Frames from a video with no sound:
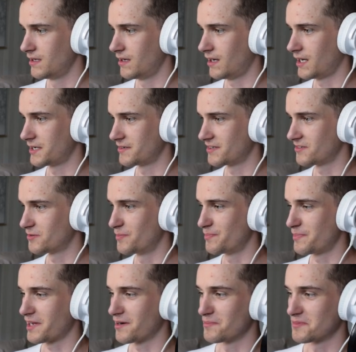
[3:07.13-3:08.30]
I don't know,
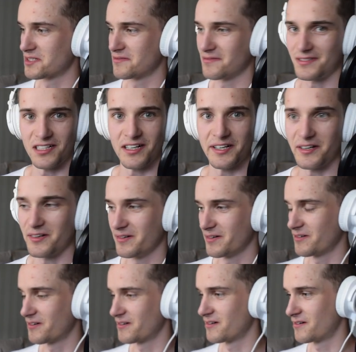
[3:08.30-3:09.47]
becomes tighter
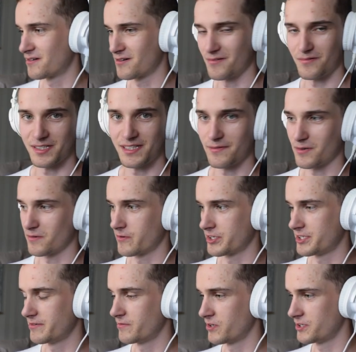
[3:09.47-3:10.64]
or whatever word
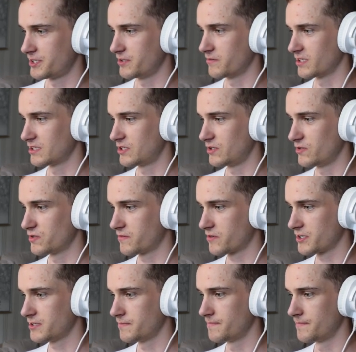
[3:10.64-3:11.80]
you want to use for
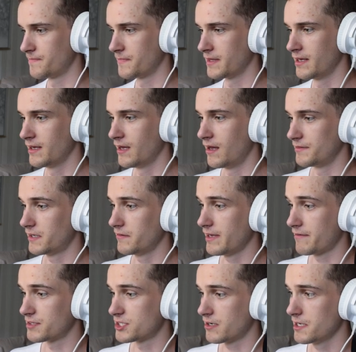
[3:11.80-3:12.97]
it. Then we
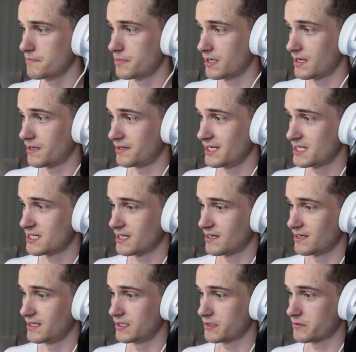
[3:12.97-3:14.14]
have type. This
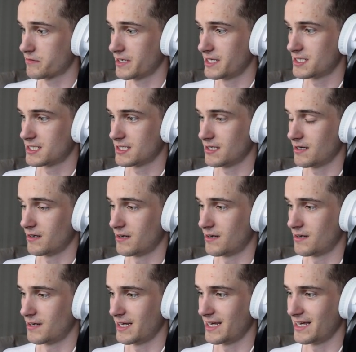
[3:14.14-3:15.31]
integrates
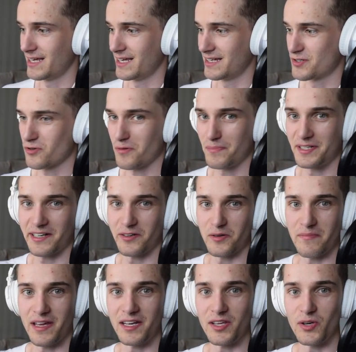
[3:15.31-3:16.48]
a drop down
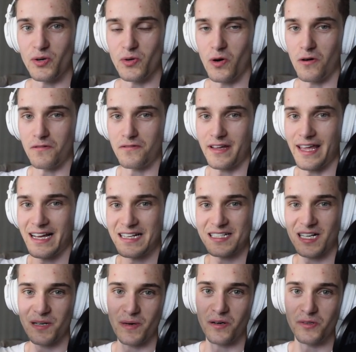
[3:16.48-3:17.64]
menu of X
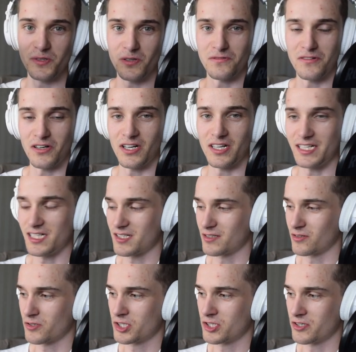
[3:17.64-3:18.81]
amount of
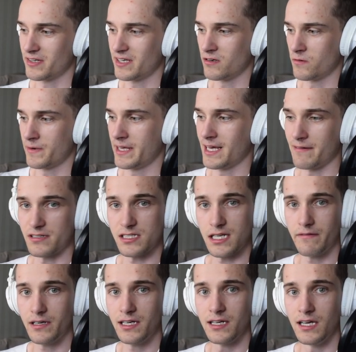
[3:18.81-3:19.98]
distortion. Here we have
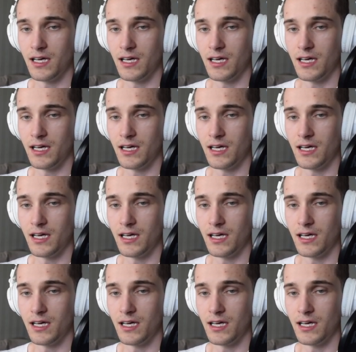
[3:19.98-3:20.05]
7